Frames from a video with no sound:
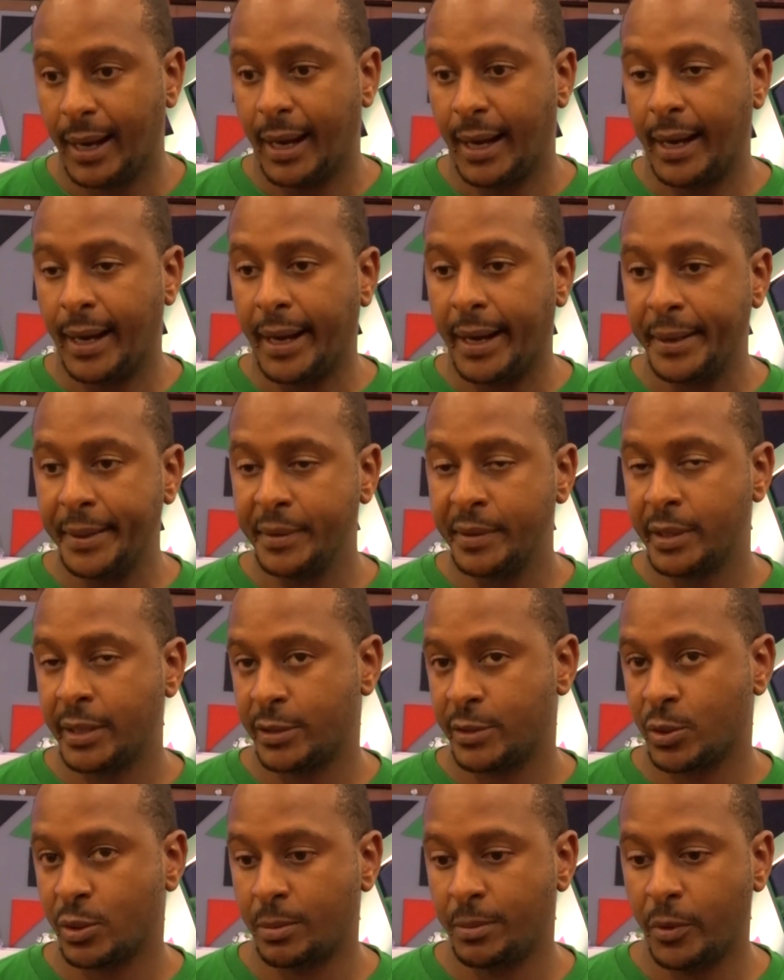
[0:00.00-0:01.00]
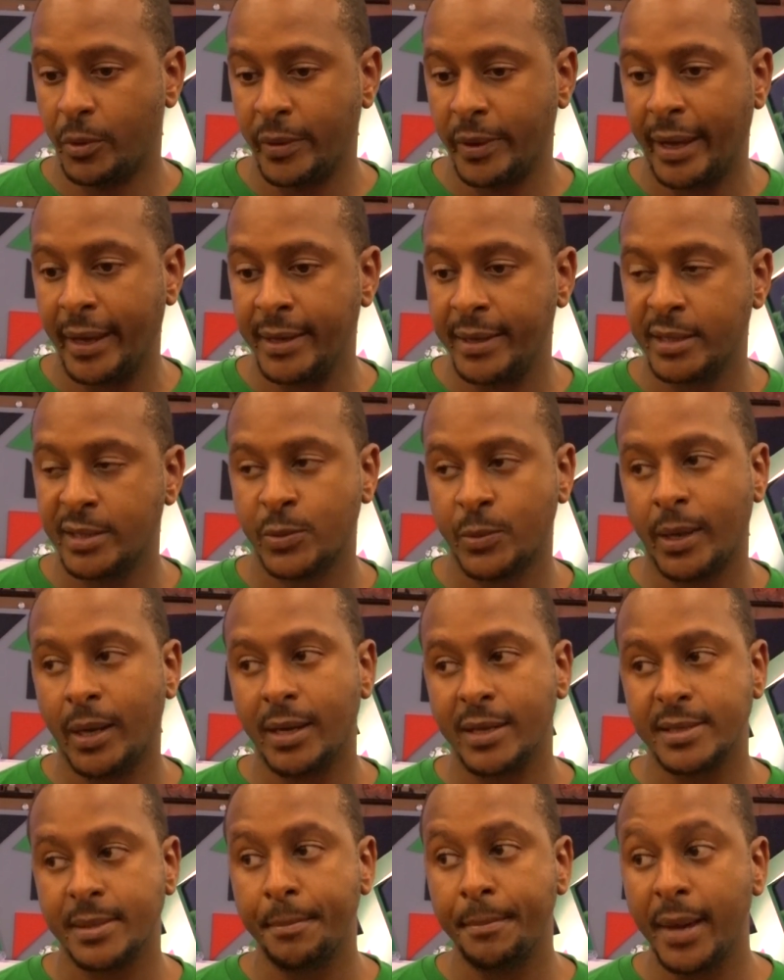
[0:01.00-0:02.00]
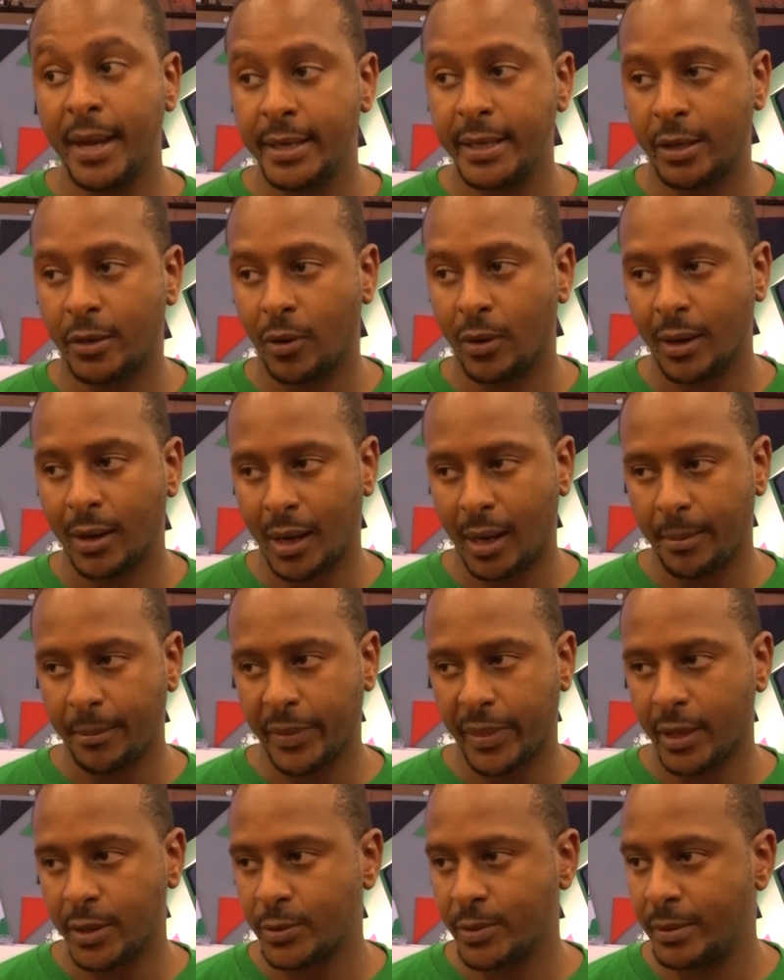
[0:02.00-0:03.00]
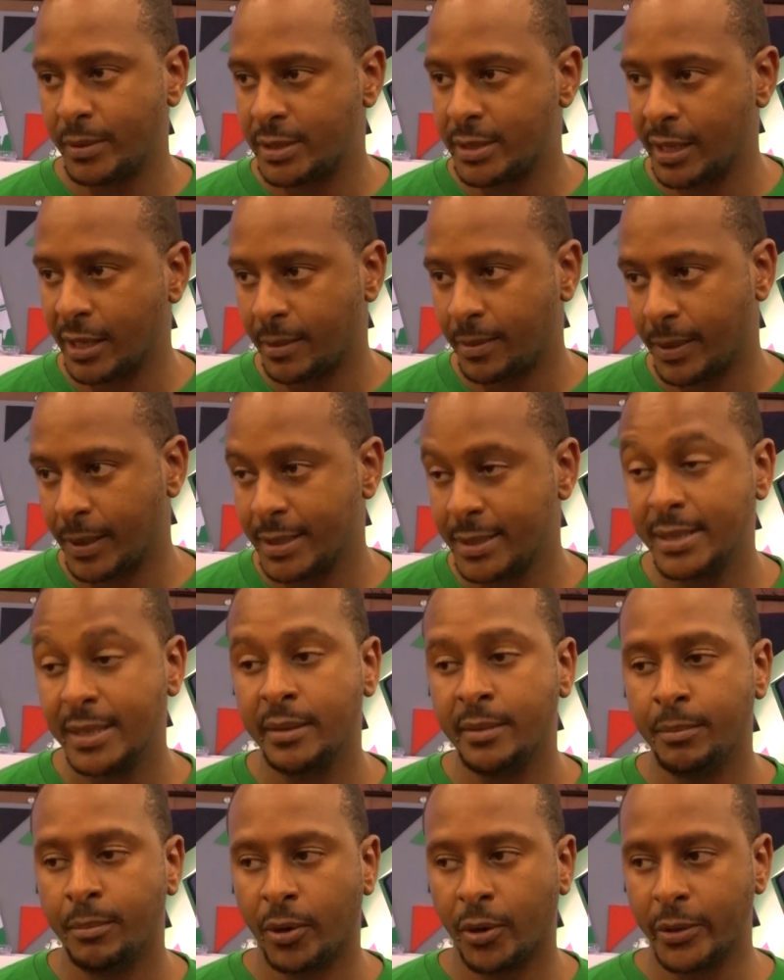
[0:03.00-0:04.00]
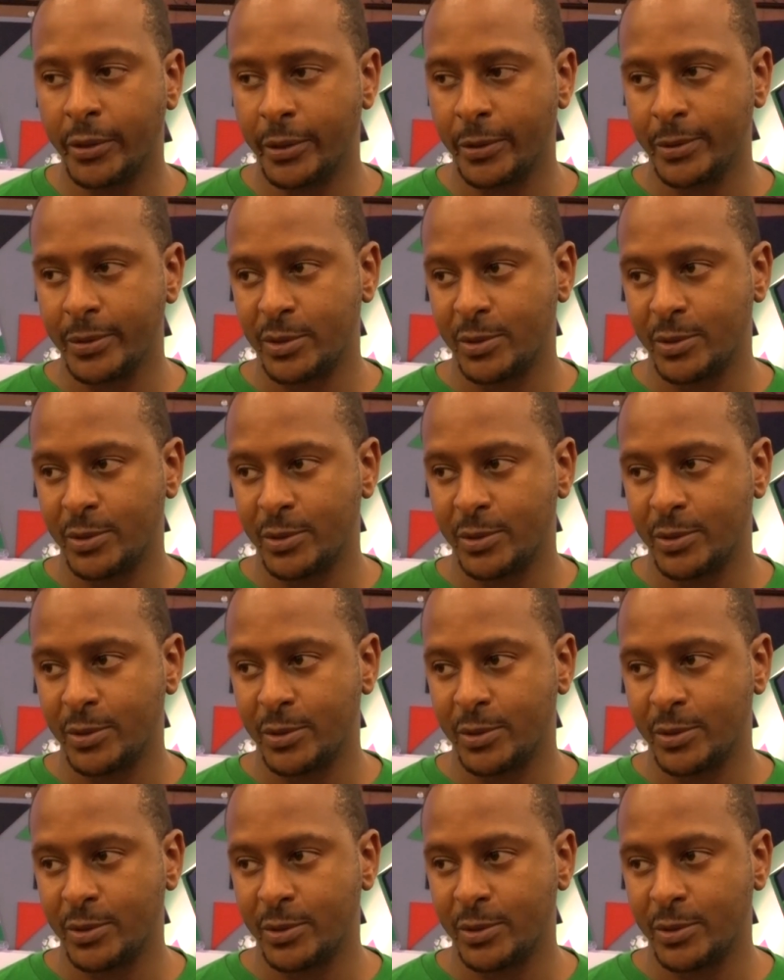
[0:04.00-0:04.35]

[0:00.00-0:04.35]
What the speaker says: in Kisumu, and as well as a medical camp that will take place in Bondo.